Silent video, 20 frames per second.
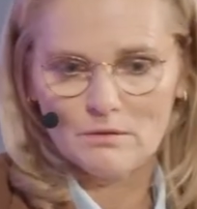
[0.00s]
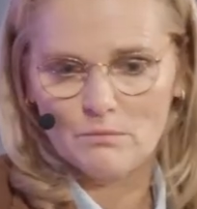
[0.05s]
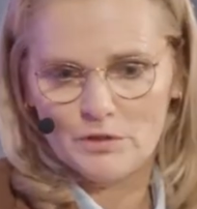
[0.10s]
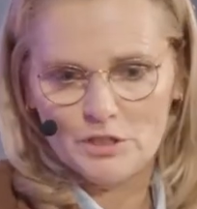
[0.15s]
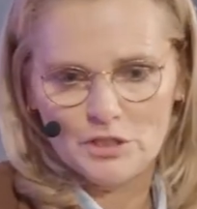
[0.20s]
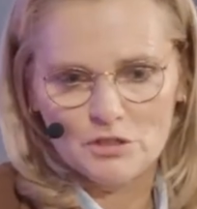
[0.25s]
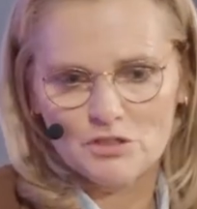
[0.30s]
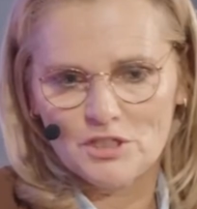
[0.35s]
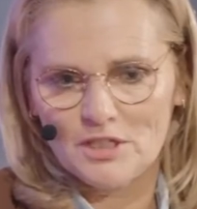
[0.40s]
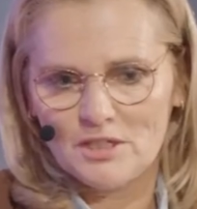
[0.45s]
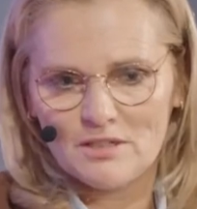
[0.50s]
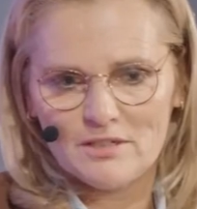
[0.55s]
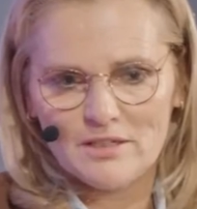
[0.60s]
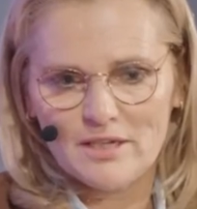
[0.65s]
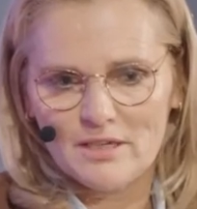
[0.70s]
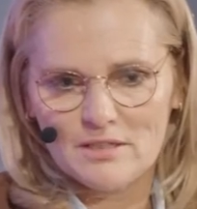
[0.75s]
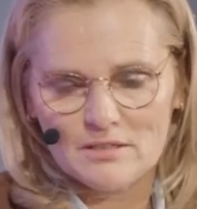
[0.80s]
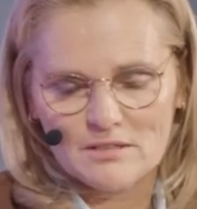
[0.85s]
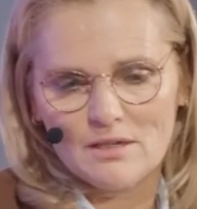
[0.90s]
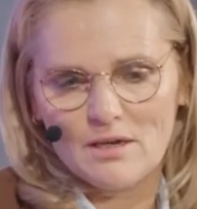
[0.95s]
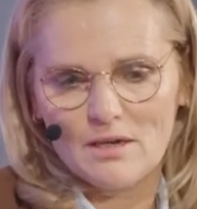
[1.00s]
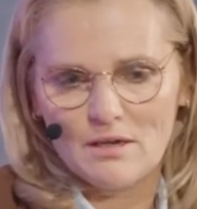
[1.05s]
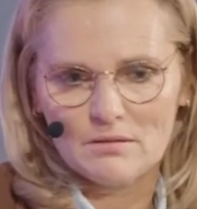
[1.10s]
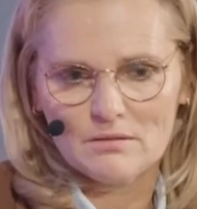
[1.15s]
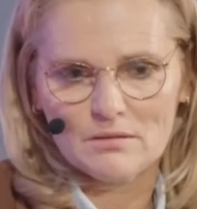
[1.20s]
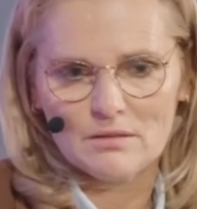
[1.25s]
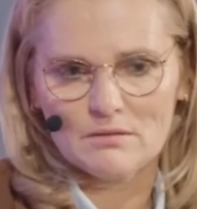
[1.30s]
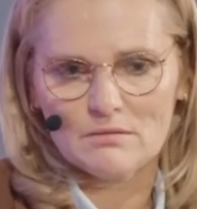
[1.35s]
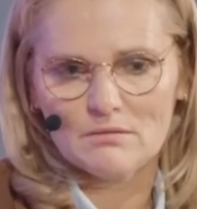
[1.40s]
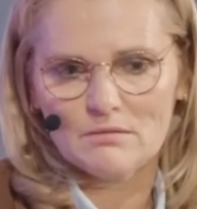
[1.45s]
when you see the
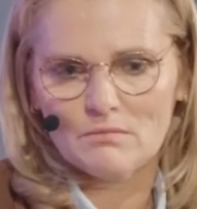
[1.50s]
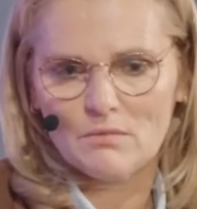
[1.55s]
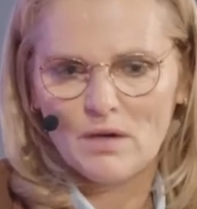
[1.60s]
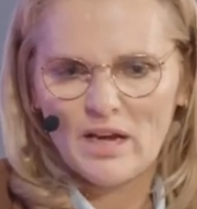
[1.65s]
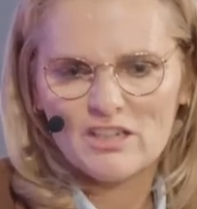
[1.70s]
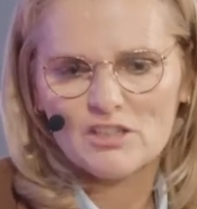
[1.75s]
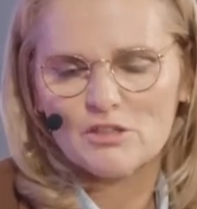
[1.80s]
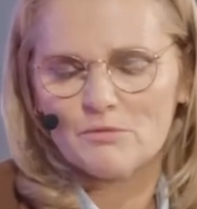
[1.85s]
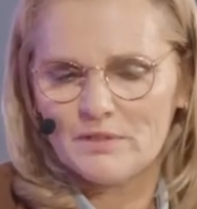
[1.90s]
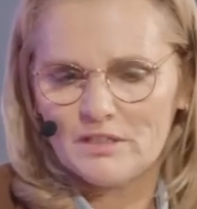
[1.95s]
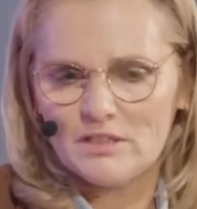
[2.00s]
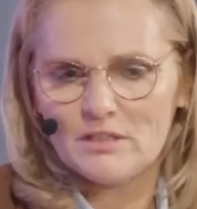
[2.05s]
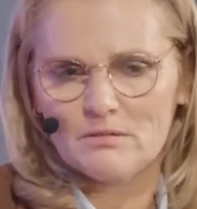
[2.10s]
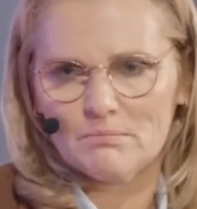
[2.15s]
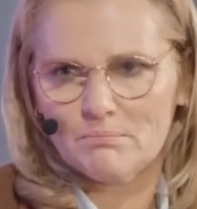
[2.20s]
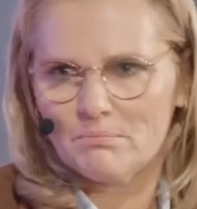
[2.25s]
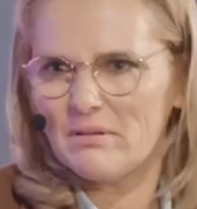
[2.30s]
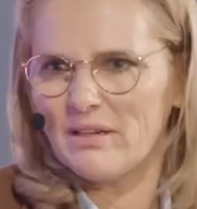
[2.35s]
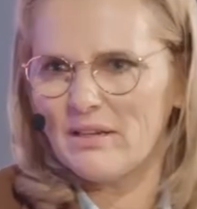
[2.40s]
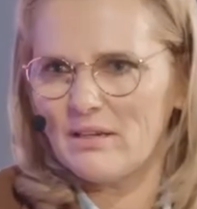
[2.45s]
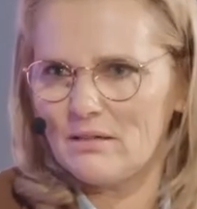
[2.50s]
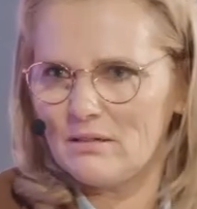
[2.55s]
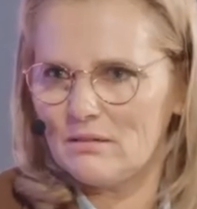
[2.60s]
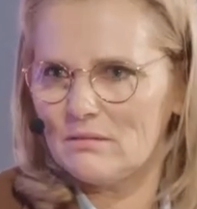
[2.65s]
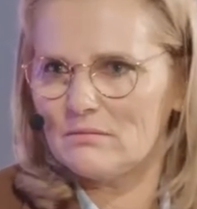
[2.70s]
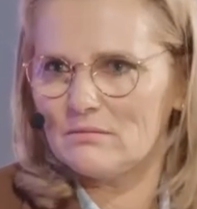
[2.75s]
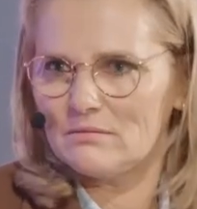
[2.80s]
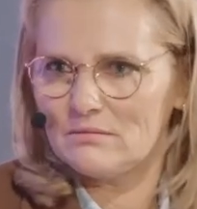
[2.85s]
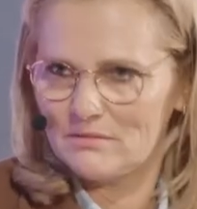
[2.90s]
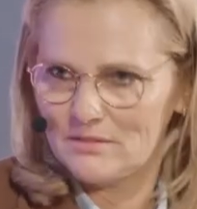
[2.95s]
data, then actually we didn't play
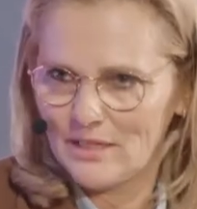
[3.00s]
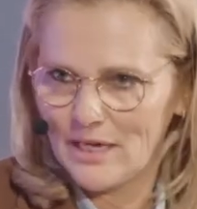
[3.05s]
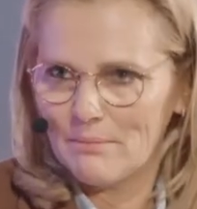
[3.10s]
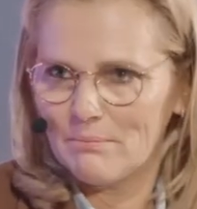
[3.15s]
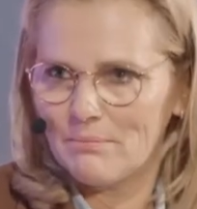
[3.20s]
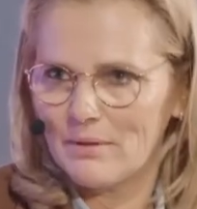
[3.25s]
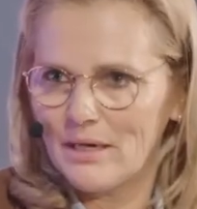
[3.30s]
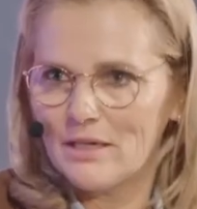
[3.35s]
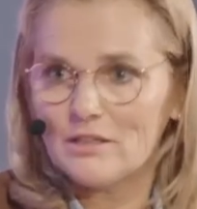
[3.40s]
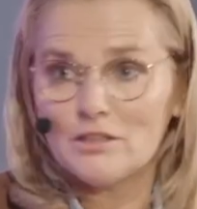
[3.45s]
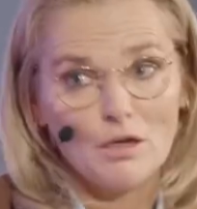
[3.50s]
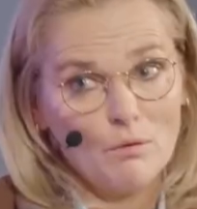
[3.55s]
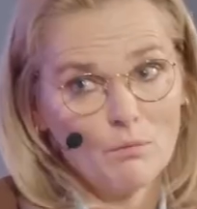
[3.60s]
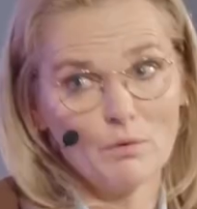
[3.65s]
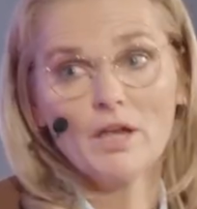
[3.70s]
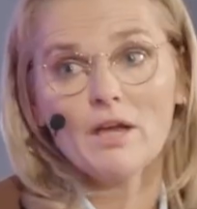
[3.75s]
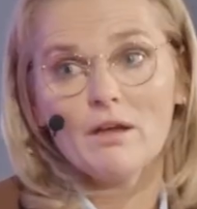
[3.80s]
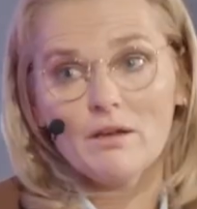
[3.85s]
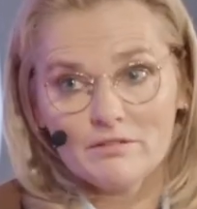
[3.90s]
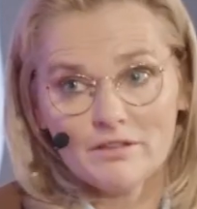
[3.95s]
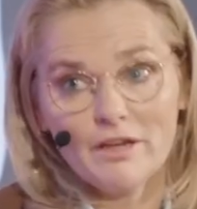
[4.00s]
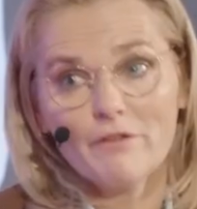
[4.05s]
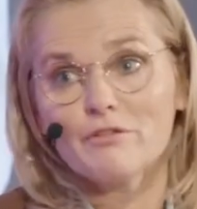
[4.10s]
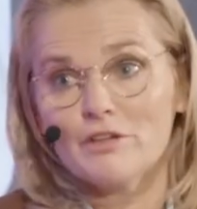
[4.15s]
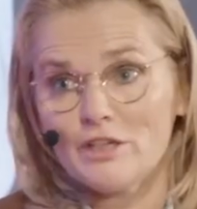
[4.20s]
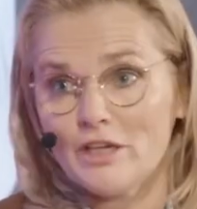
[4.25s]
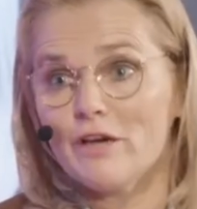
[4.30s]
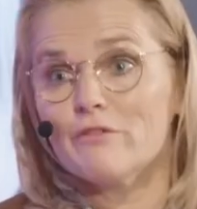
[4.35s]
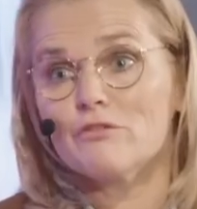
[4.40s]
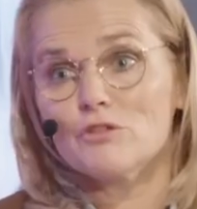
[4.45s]
that bad. Yeah, we
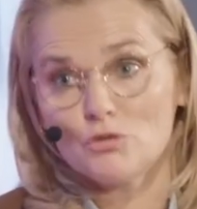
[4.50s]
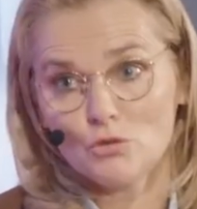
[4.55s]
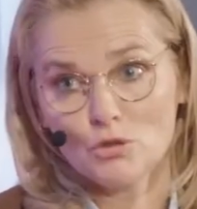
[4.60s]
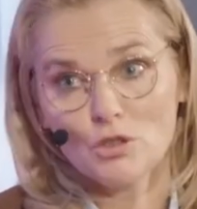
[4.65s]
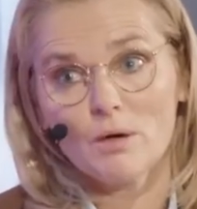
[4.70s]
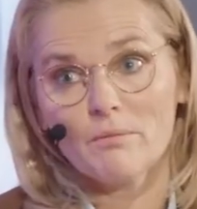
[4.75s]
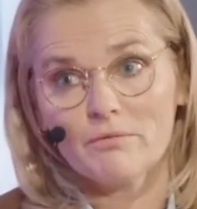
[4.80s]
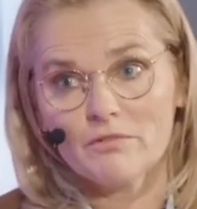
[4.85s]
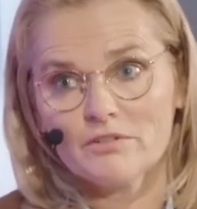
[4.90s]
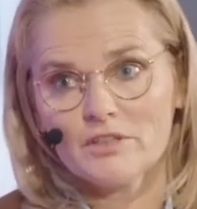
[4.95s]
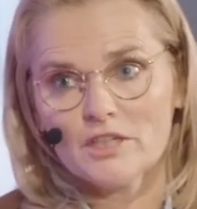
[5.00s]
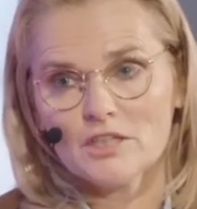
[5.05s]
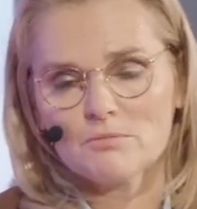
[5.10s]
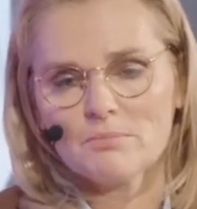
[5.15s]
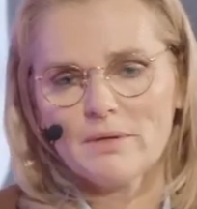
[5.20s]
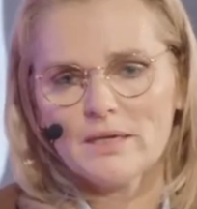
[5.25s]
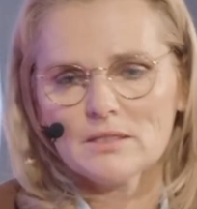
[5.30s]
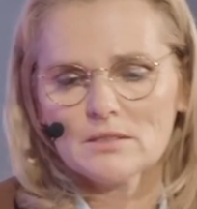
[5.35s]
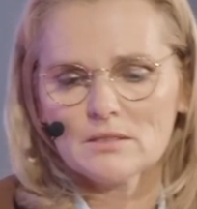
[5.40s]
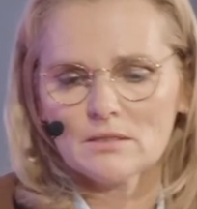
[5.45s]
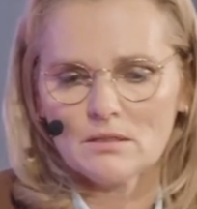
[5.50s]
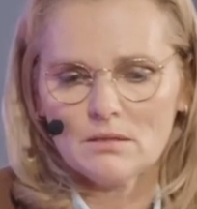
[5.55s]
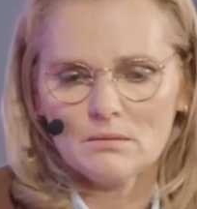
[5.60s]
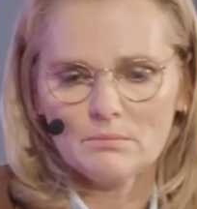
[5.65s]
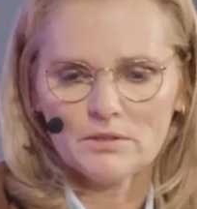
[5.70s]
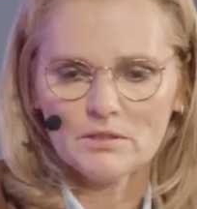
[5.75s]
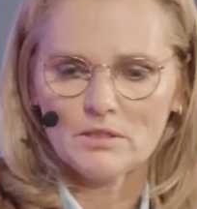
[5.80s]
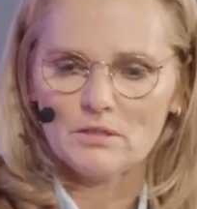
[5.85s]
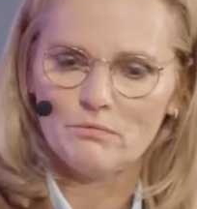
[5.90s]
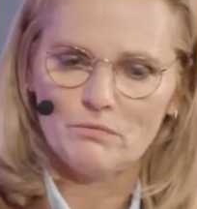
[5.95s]
definitely have to do a couple of things better,
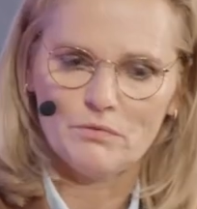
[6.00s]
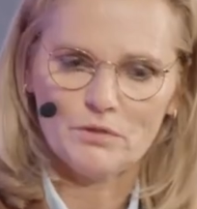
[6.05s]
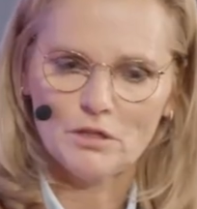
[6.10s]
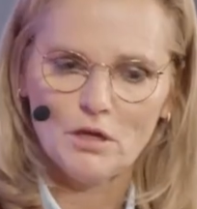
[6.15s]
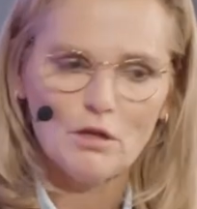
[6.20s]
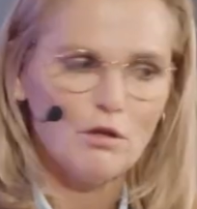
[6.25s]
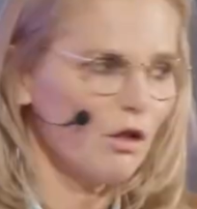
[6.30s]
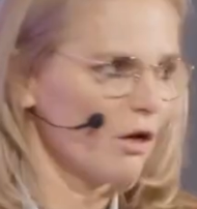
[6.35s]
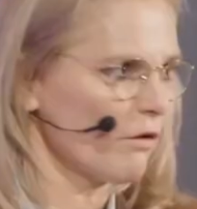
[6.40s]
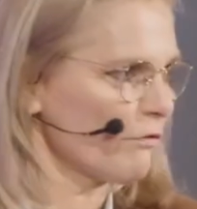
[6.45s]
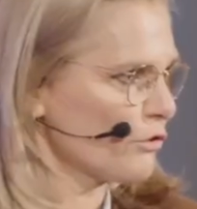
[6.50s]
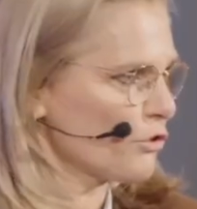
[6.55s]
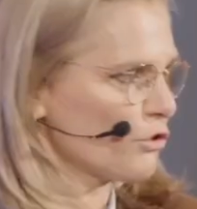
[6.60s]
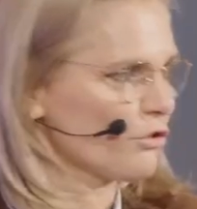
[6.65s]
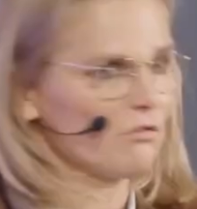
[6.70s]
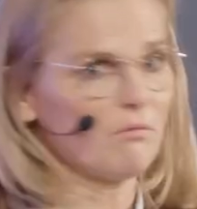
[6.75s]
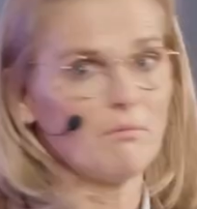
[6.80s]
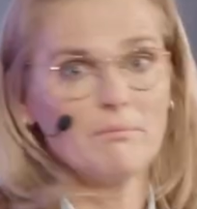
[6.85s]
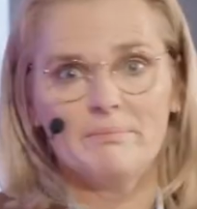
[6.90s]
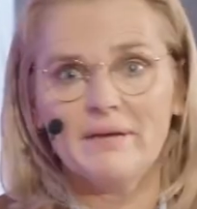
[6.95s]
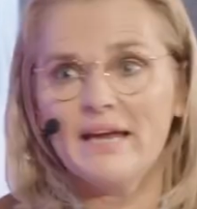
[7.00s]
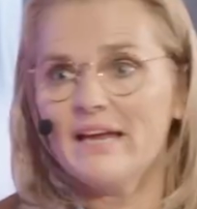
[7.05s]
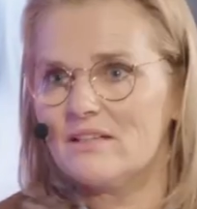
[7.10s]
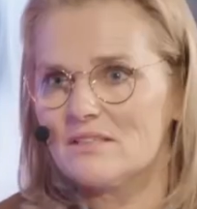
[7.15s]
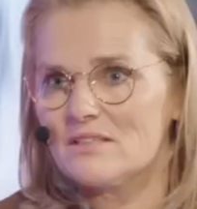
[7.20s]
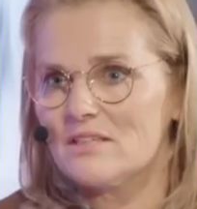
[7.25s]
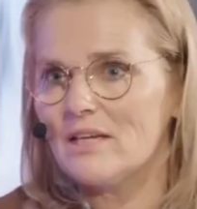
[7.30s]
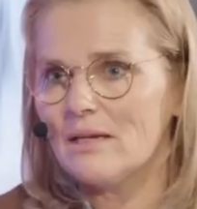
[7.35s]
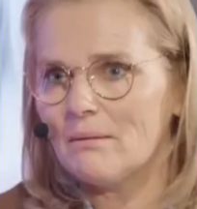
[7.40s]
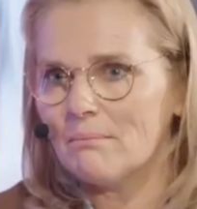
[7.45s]
but we're not all of a sudden a
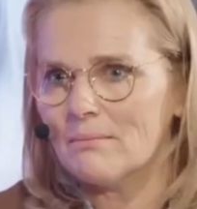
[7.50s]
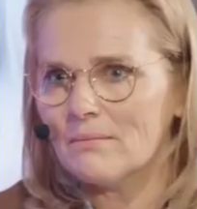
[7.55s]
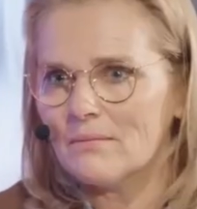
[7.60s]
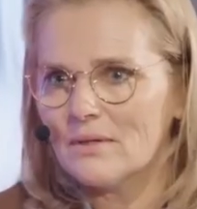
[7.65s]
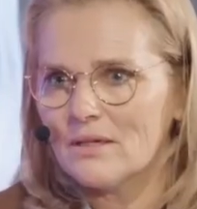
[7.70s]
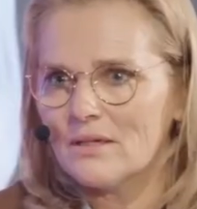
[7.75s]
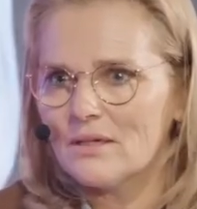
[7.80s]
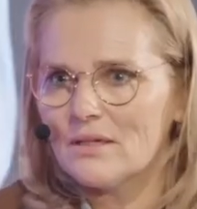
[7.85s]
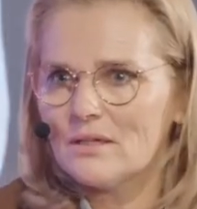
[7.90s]
bad team.